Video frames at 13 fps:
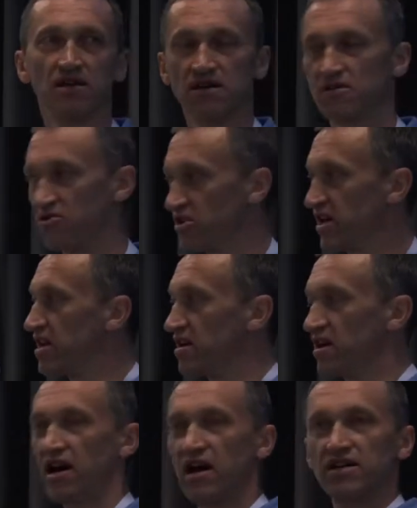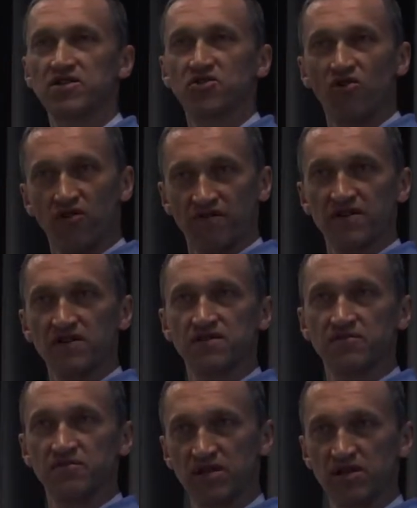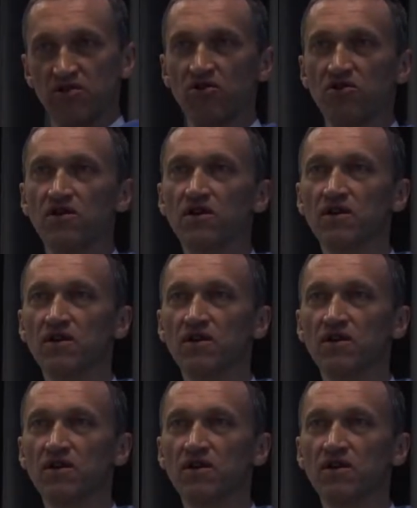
okay, I saw this video,